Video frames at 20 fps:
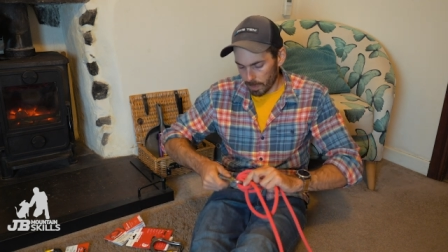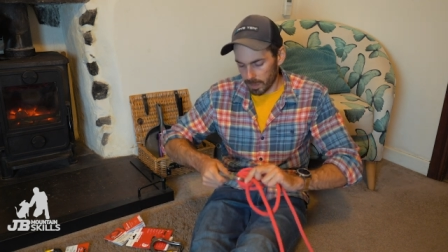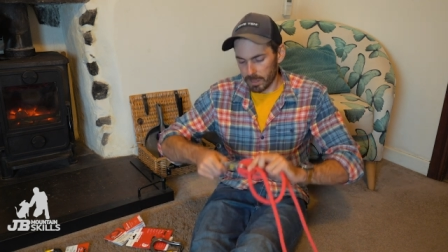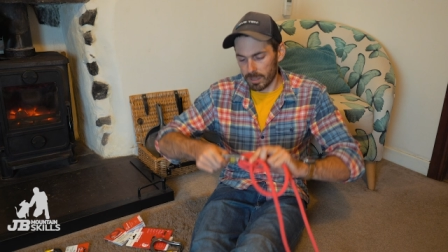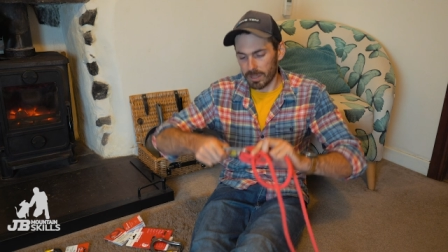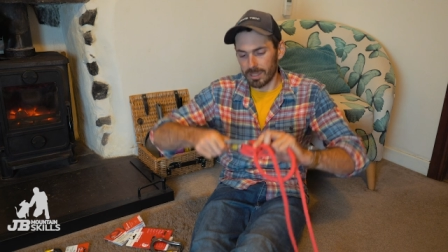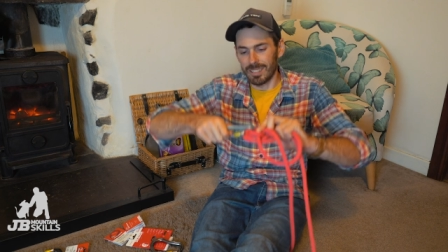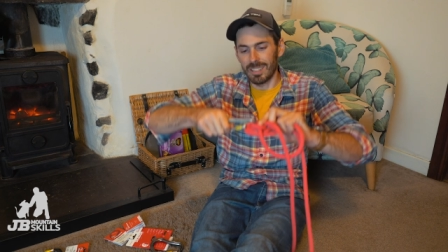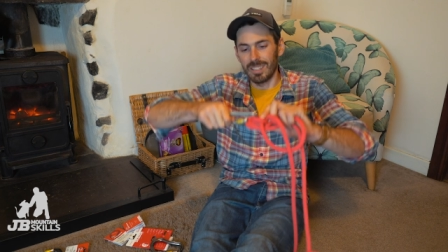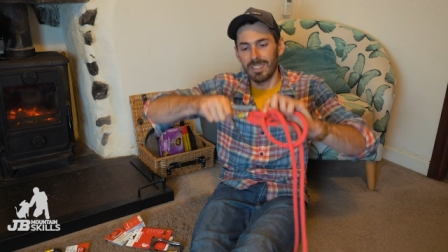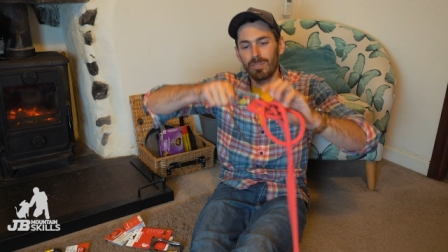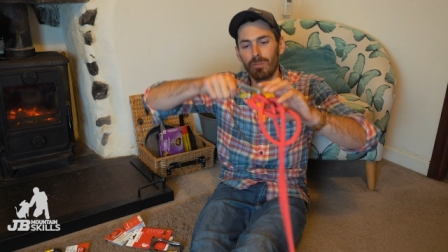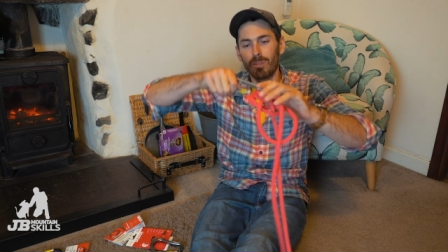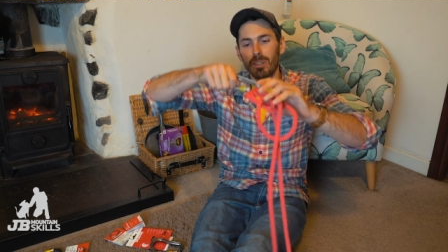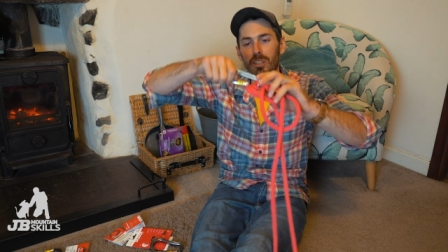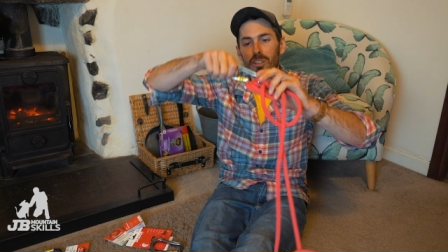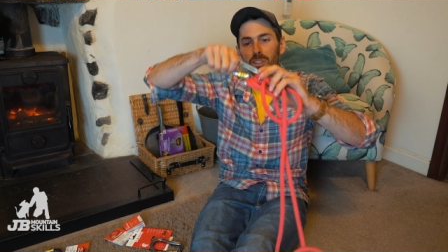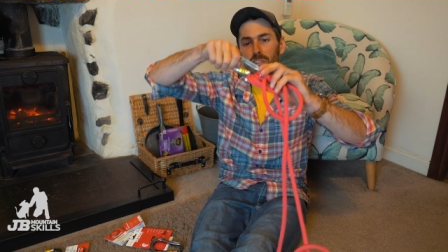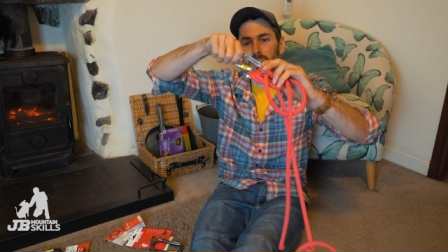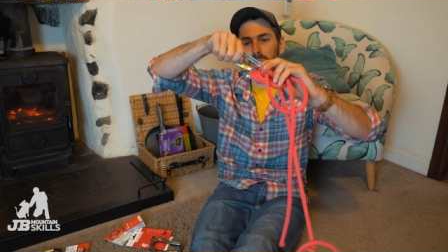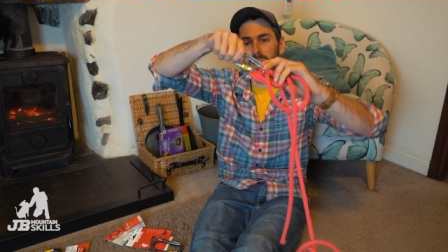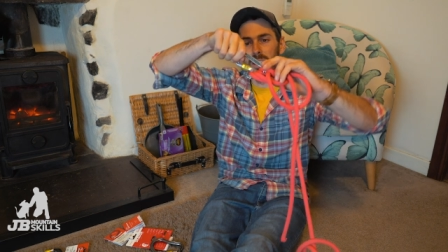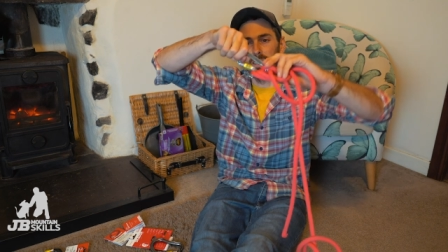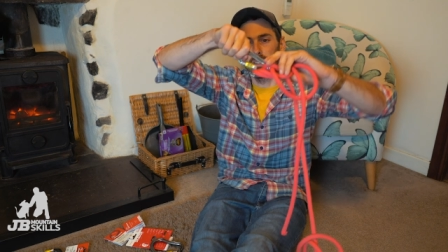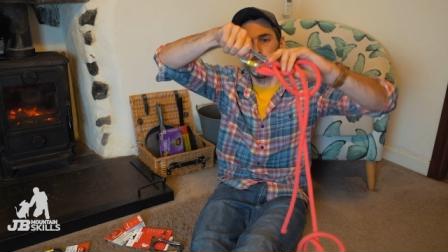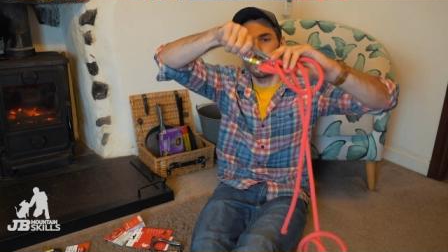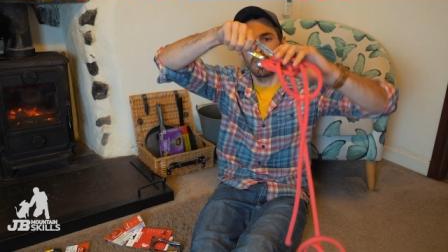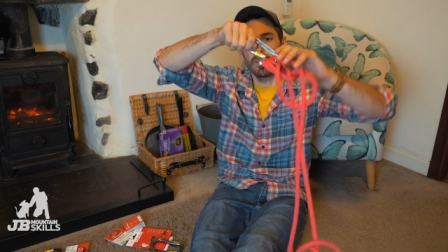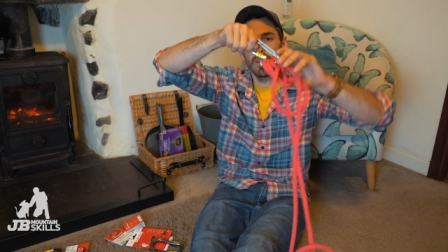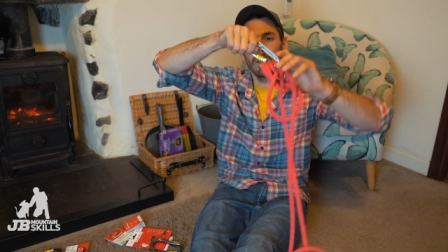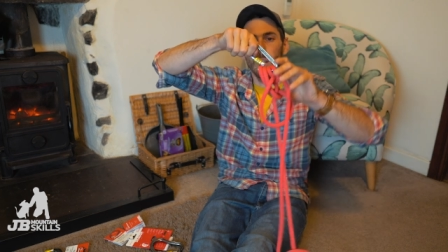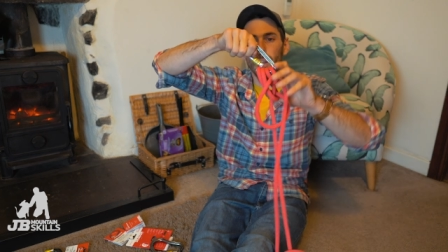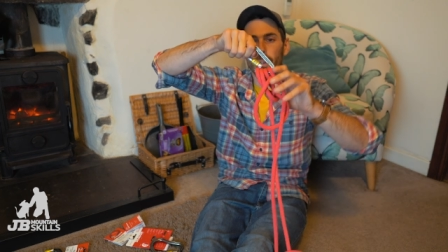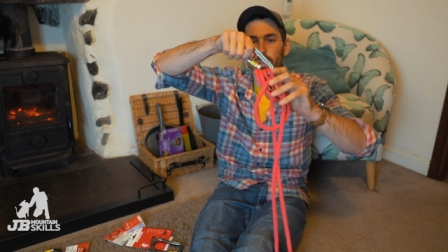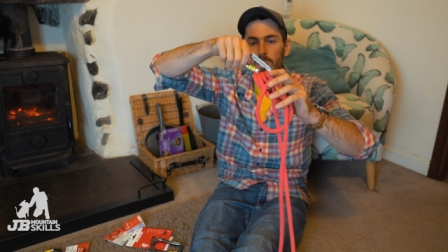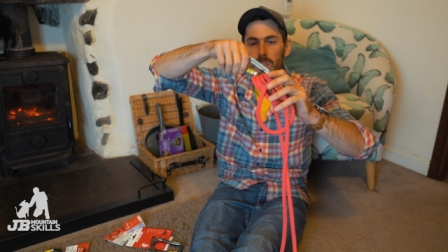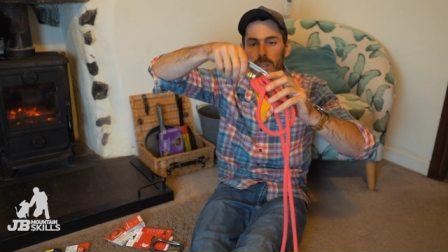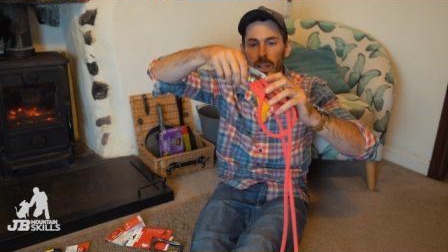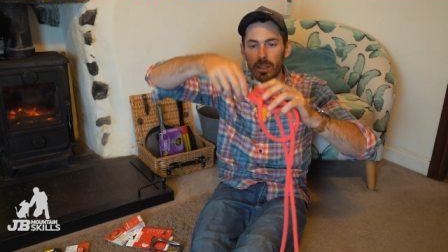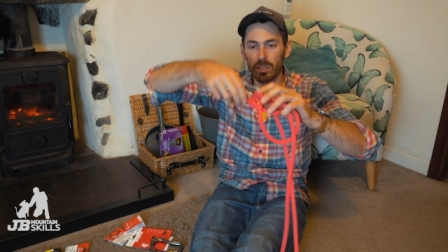but you can see it's really struggling to even
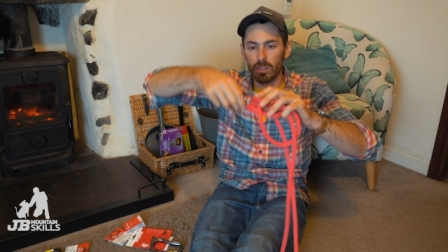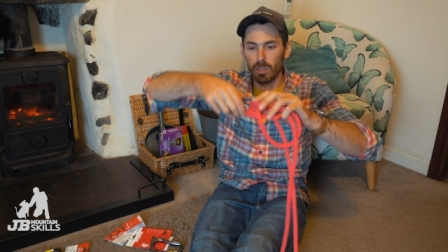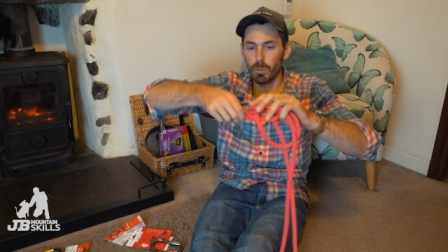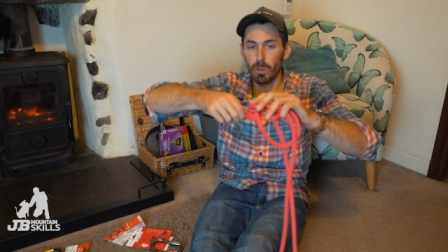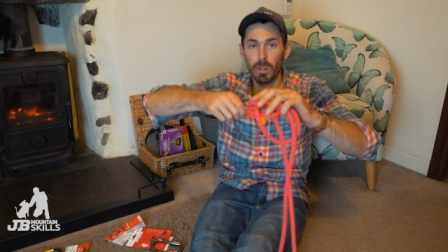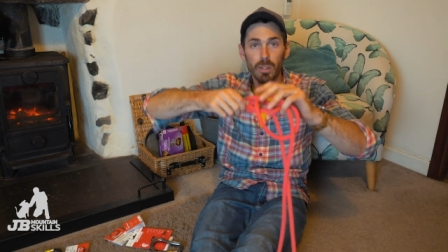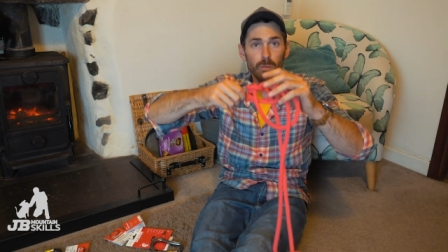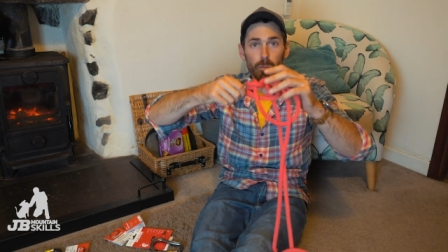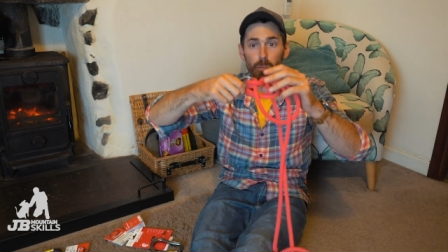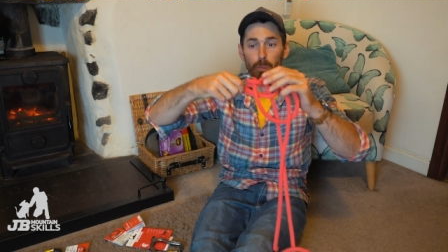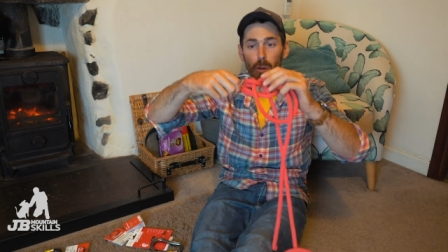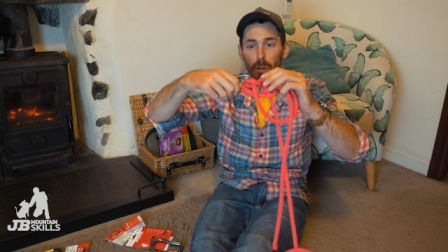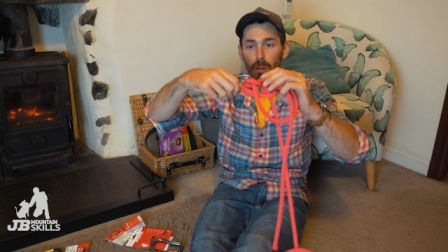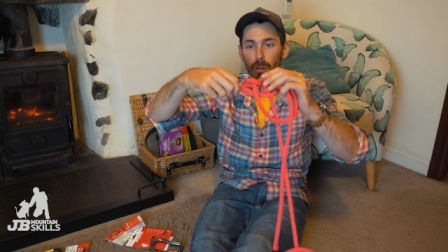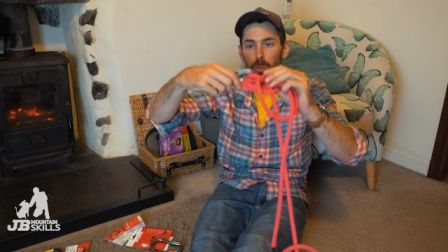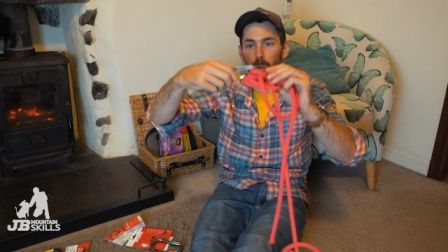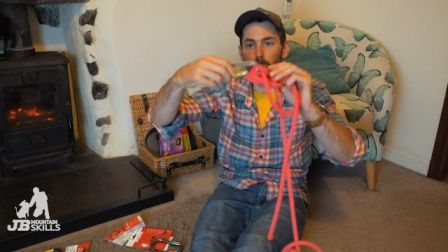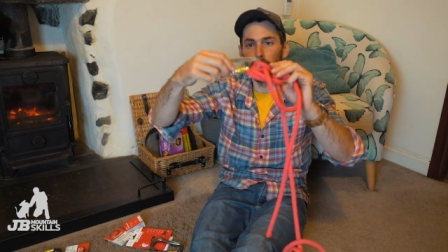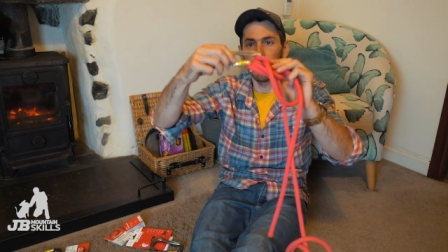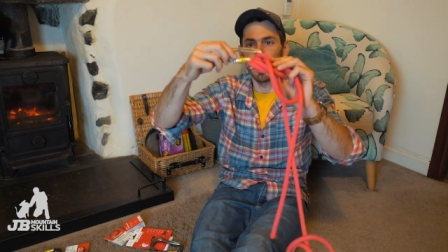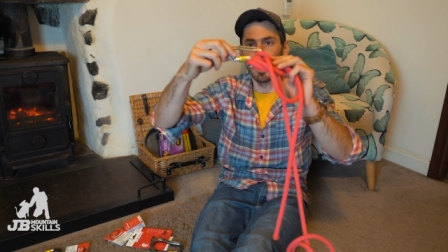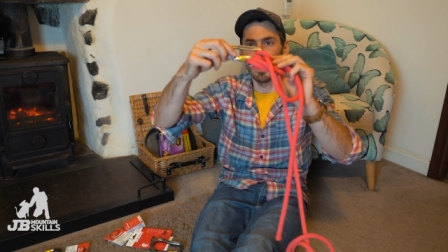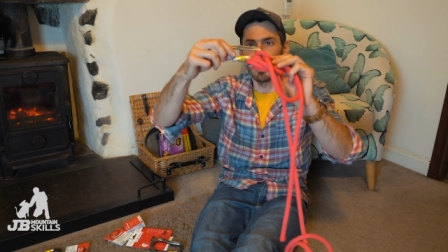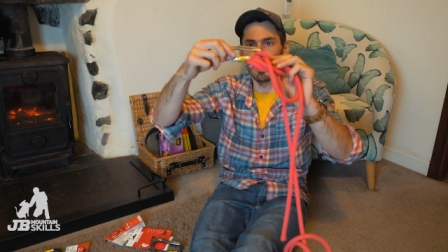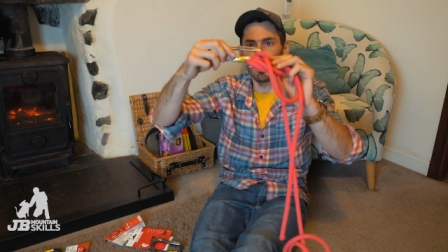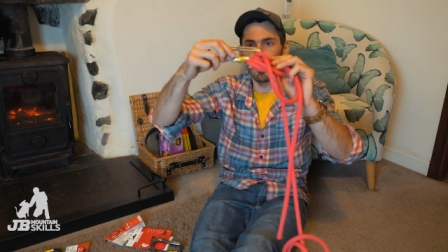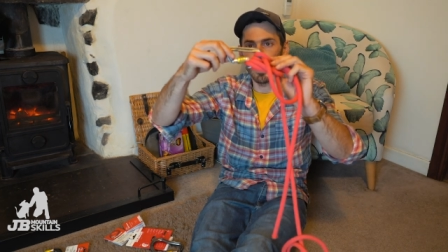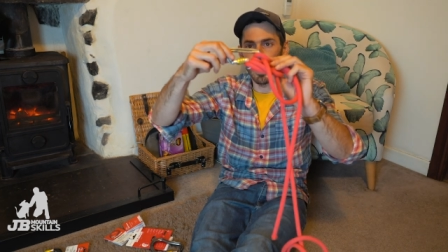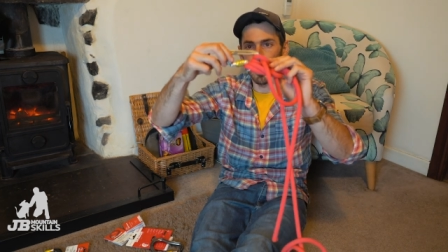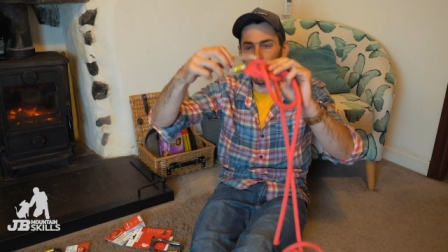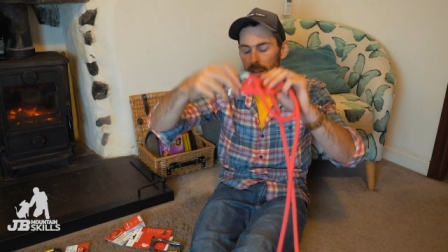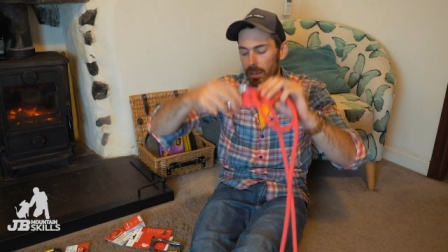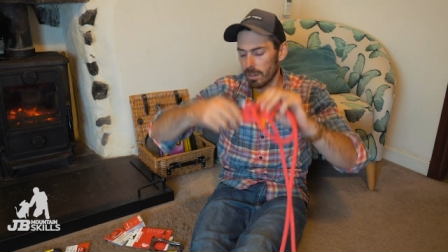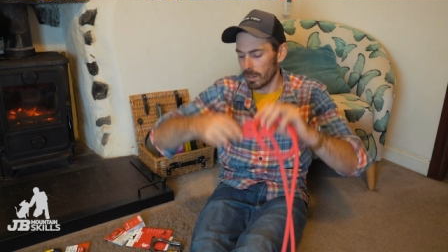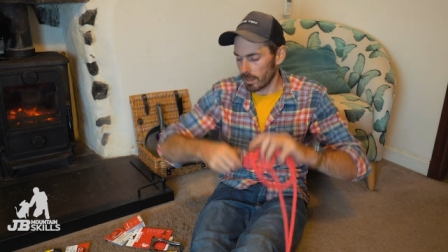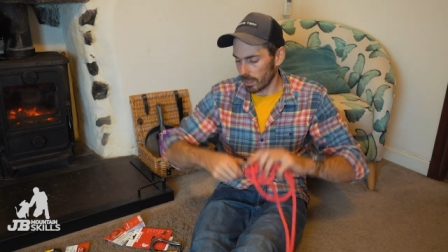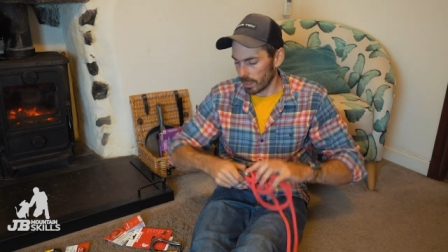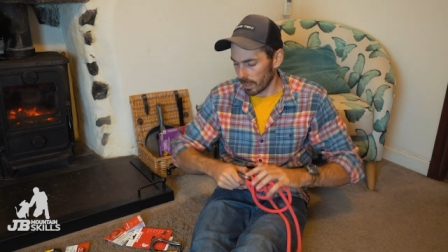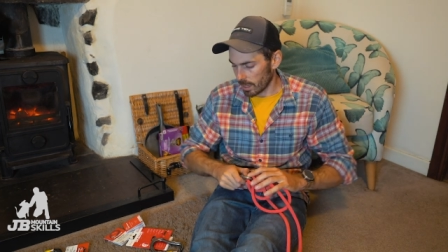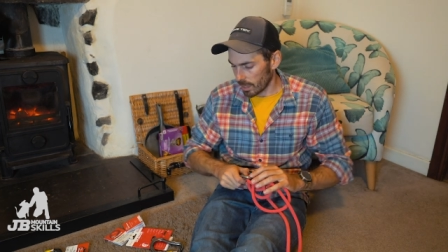close that, so I won't even bother putting that in, you get the
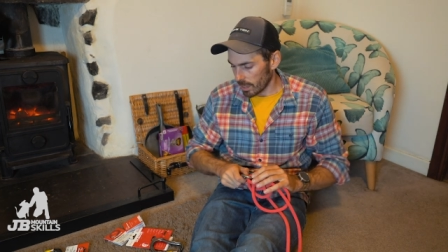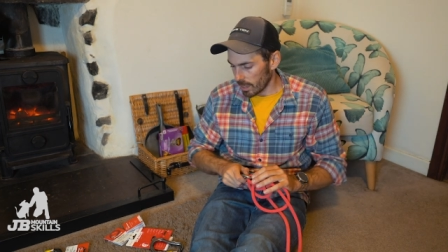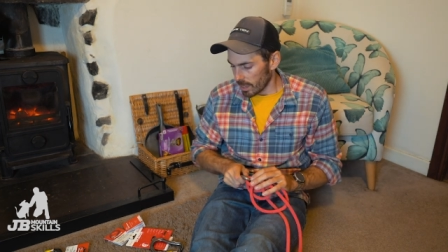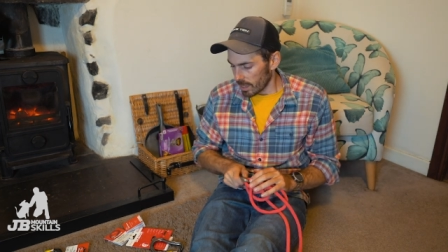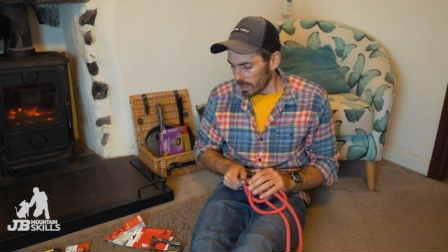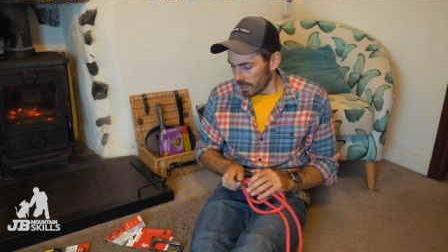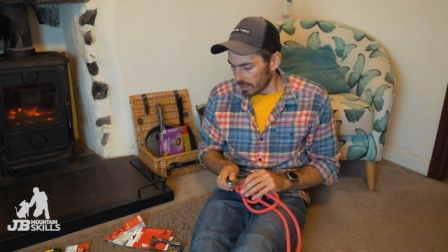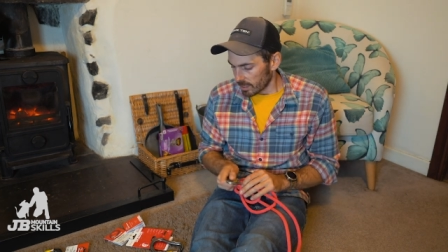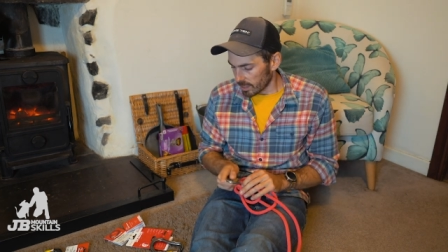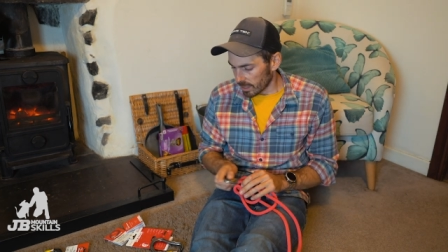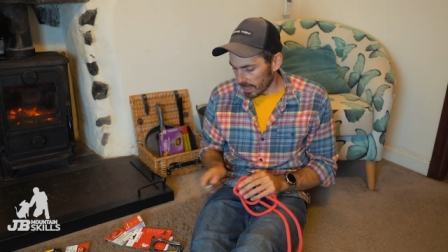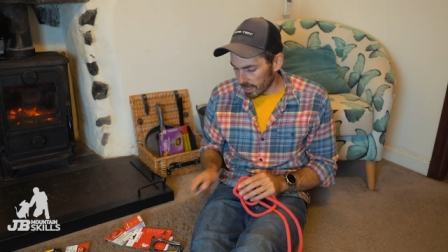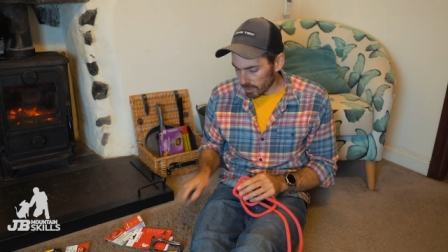idea. So